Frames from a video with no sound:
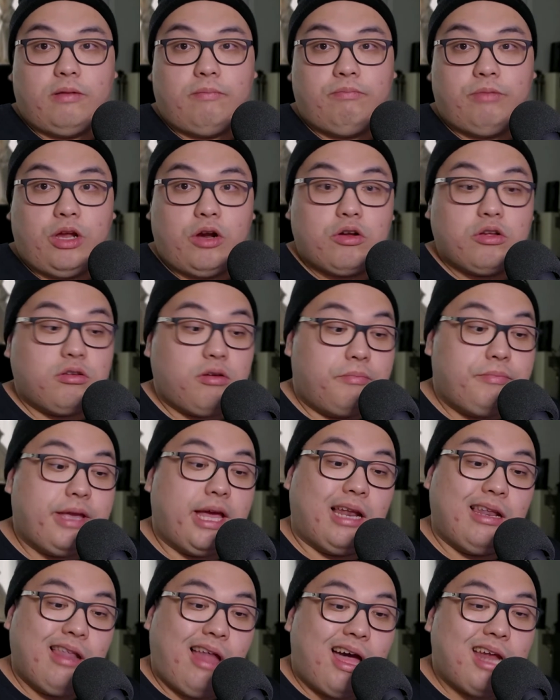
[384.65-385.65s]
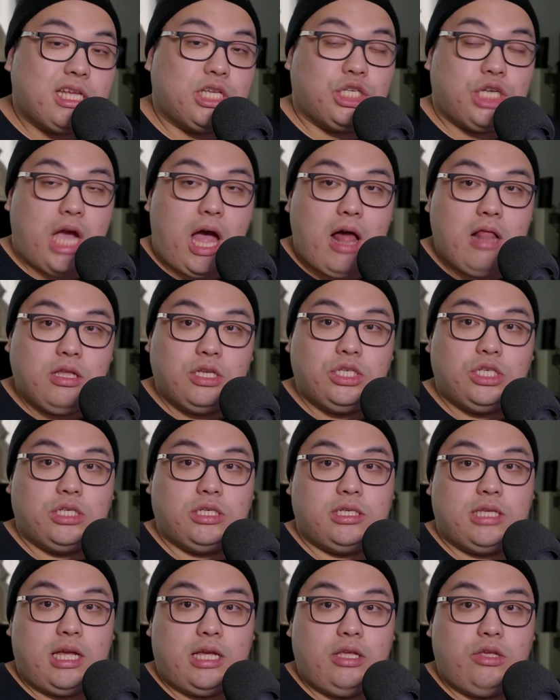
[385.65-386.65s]
There are going to be a lot of
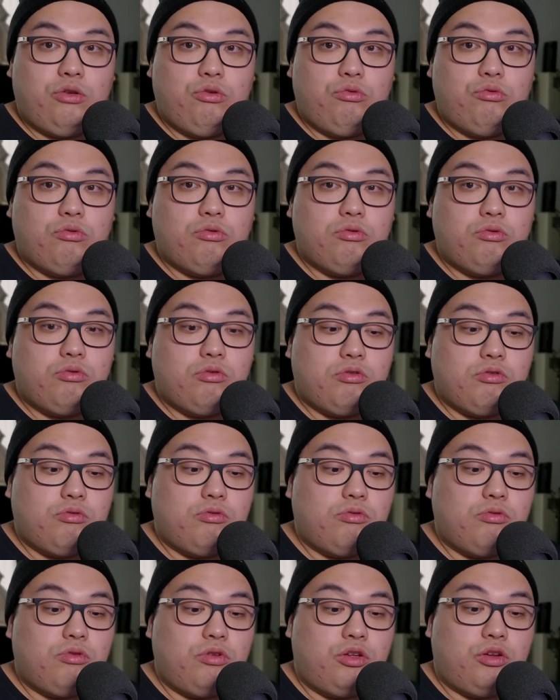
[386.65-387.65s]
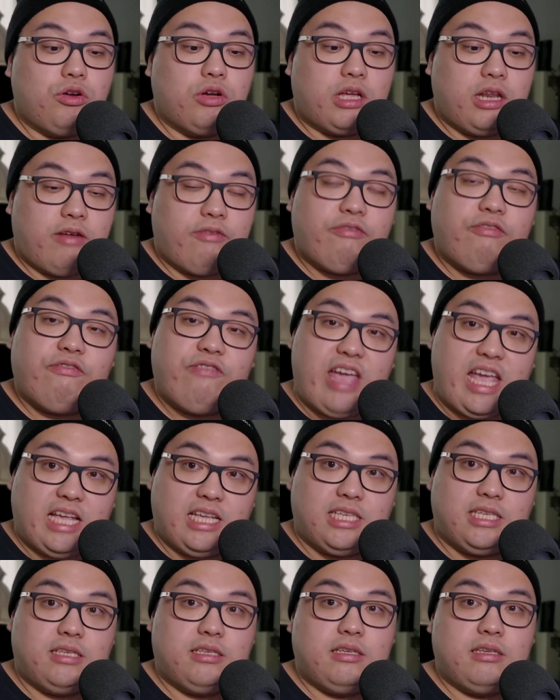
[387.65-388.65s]
challenges that you're going to
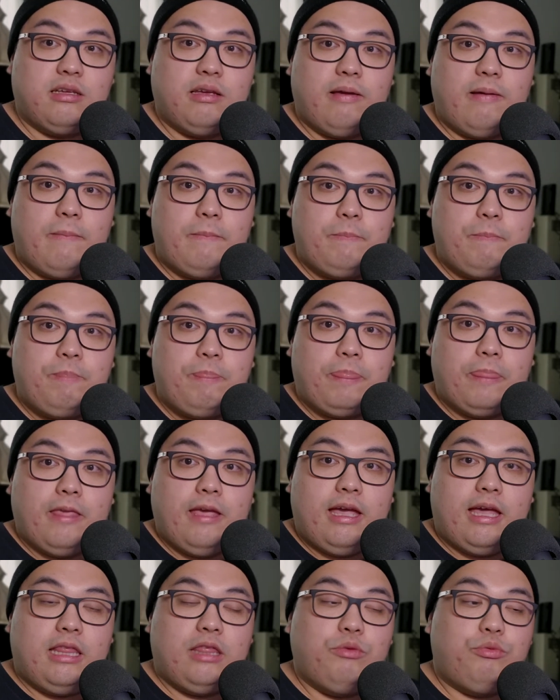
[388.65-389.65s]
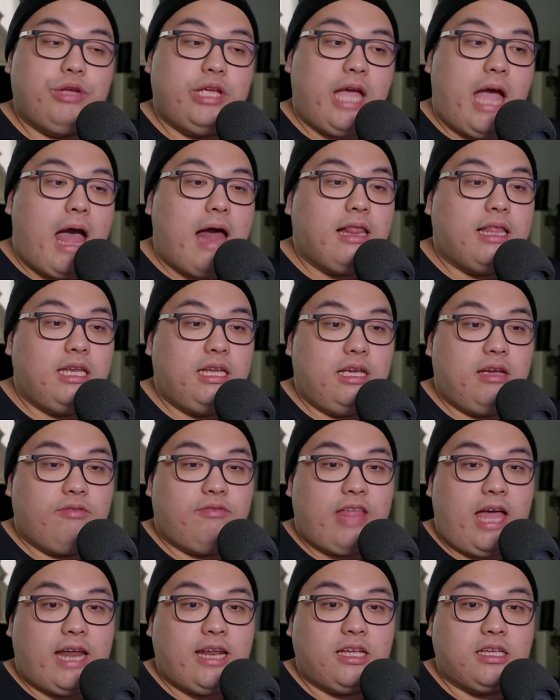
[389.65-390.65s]
face. And the reality of
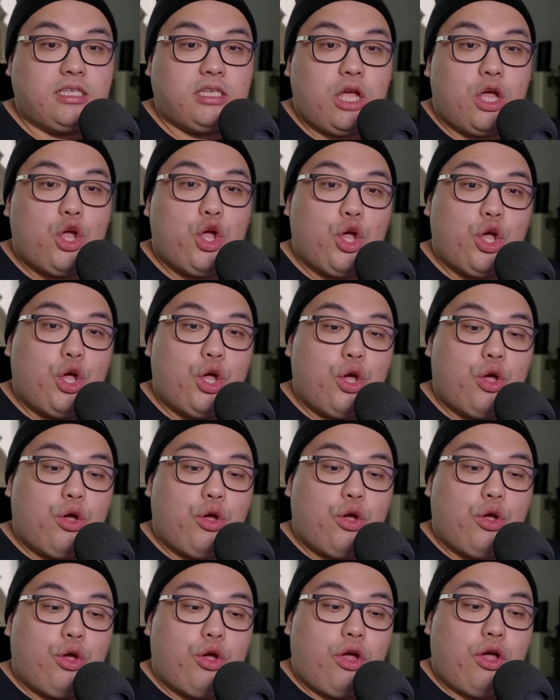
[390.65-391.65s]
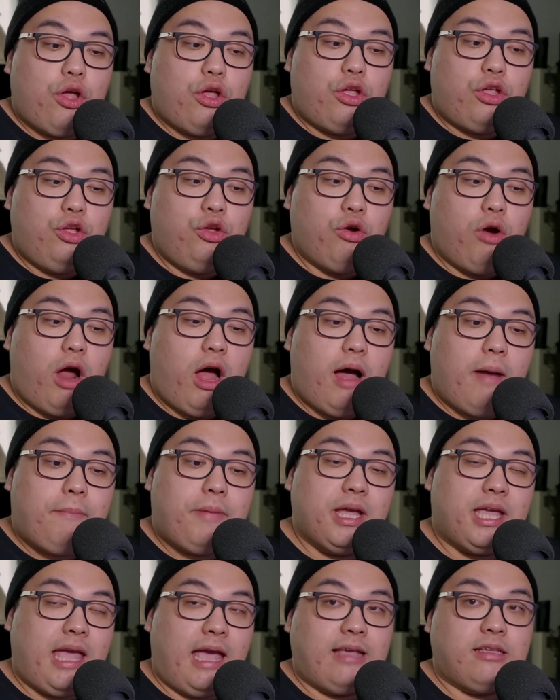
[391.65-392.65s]
that is you're up
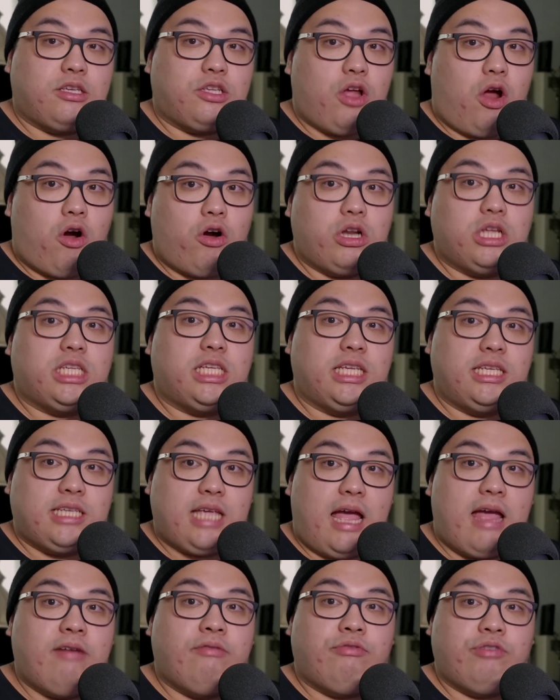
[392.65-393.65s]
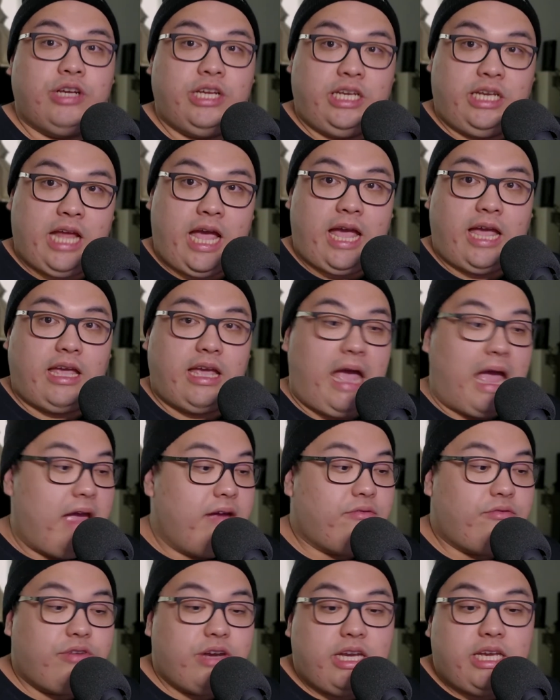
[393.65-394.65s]
against artists every day.
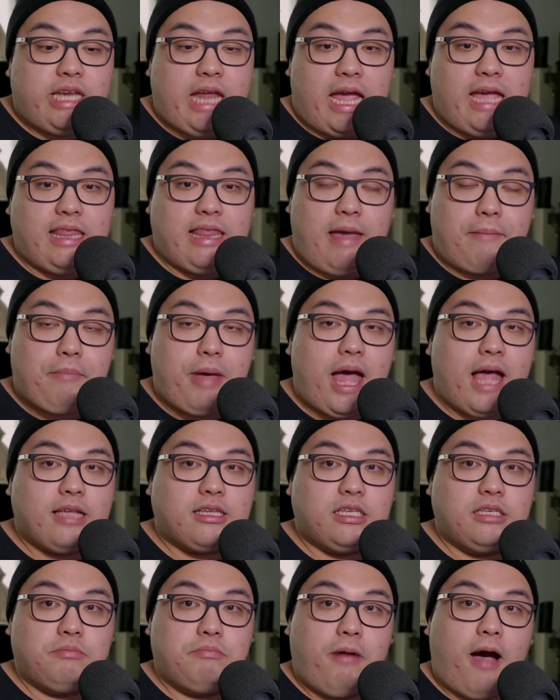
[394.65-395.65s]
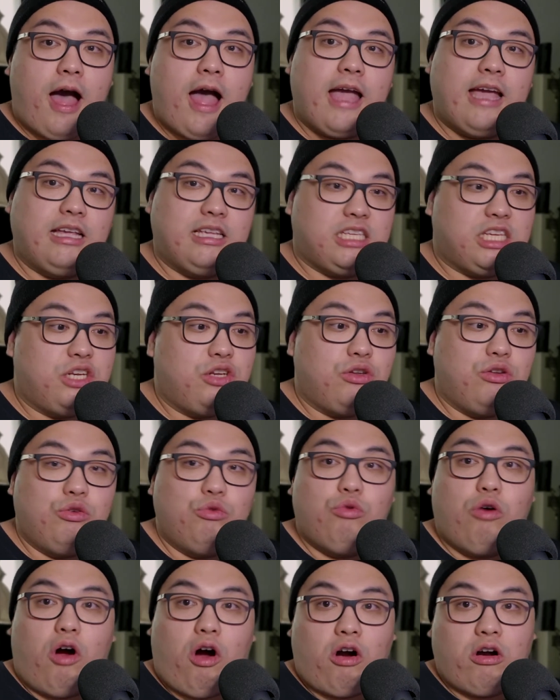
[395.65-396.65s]
Every day that passes by is a
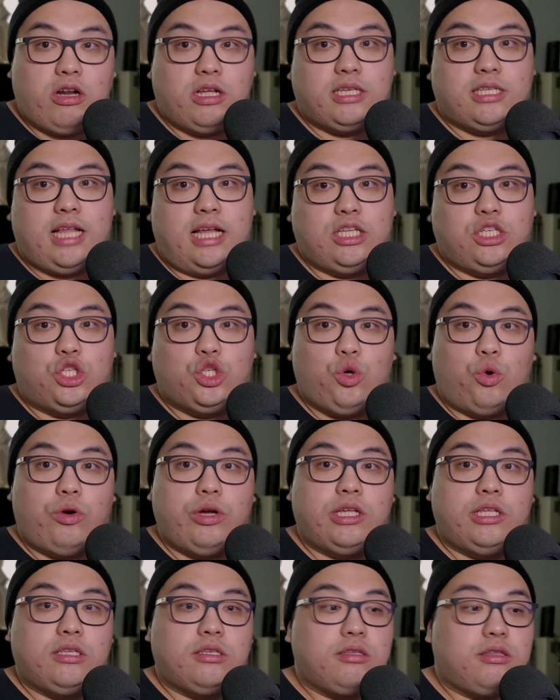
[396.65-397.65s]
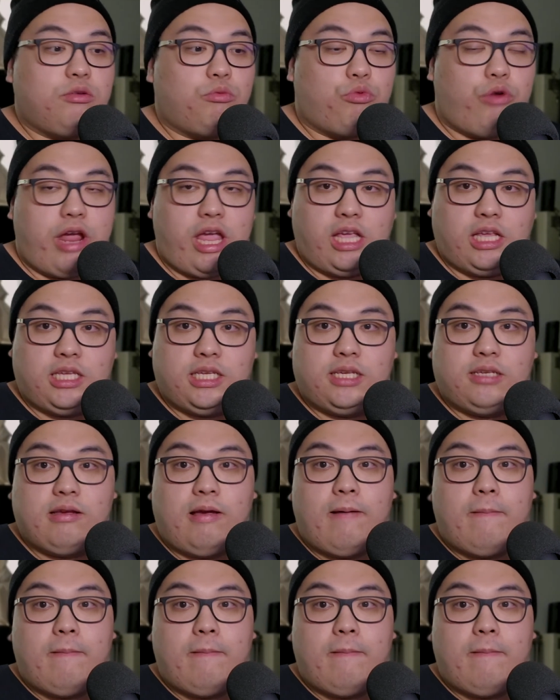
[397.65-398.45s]
new artist that joins the race.